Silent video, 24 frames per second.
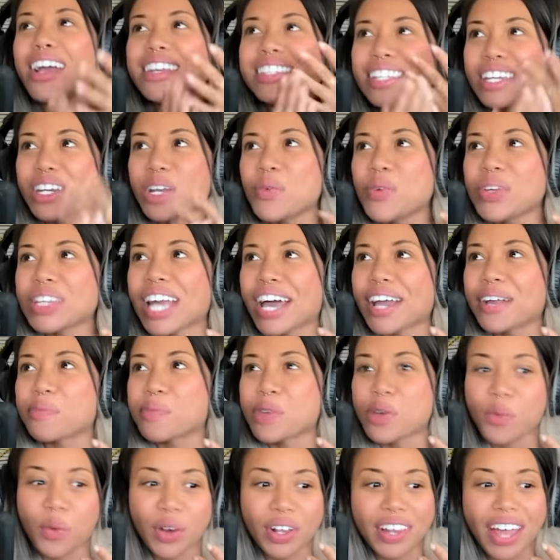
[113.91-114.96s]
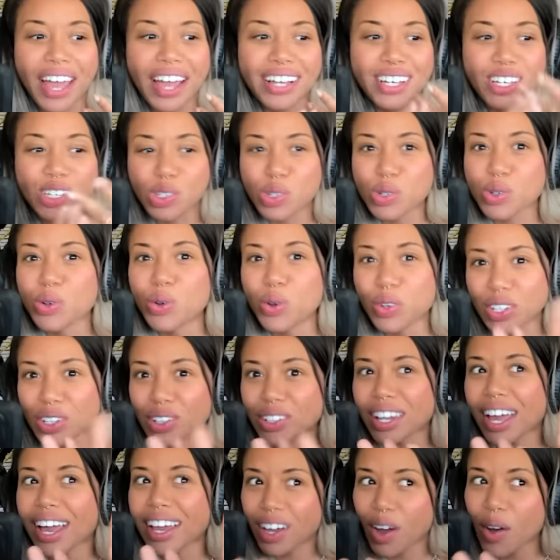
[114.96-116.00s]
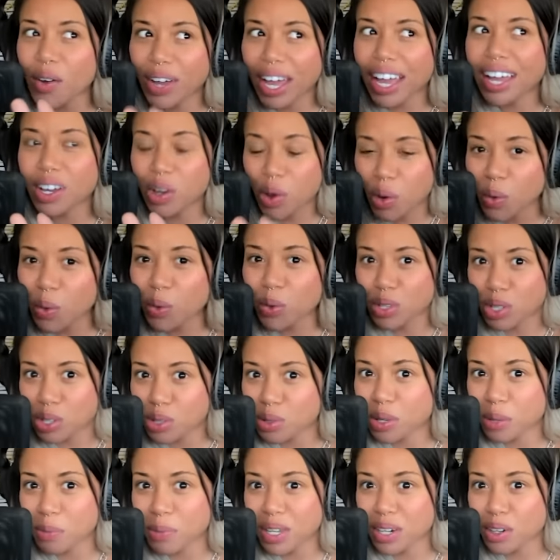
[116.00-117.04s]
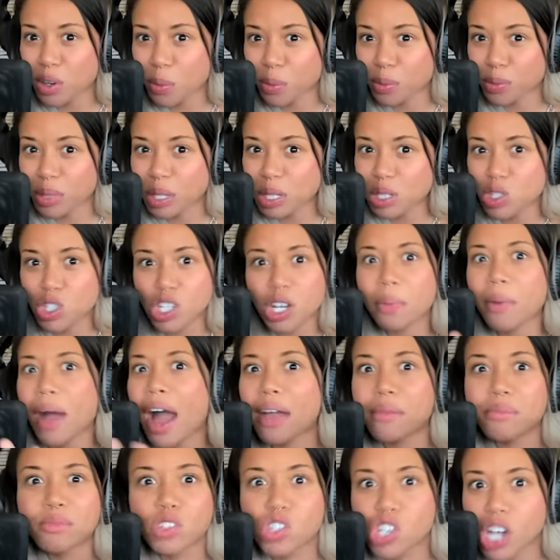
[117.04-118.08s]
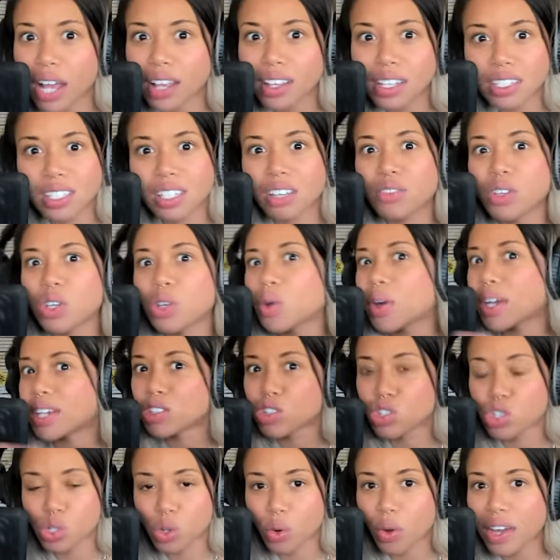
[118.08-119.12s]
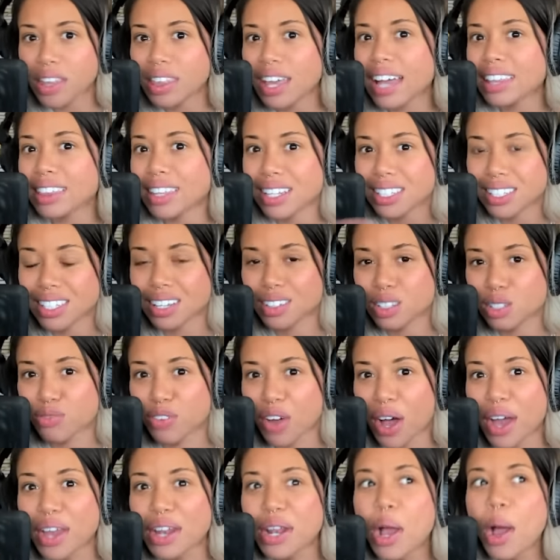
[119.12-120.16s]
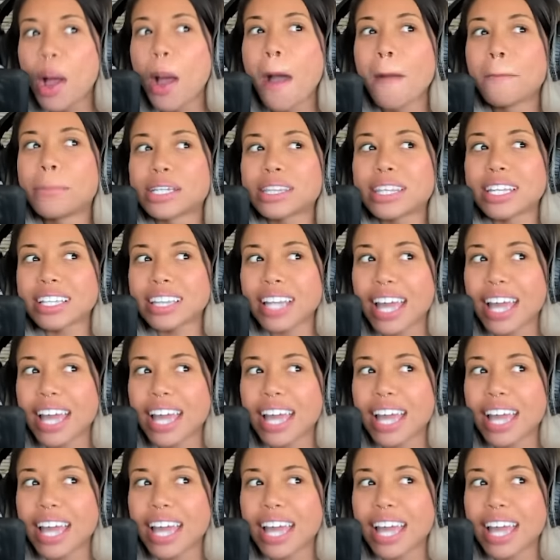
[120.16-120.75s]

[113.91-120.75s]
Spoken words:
Is anyone like me where like you're like, okay, cool, you can be in an open relationship, I'm jealous of you, enjoy that, that sounds fun, but then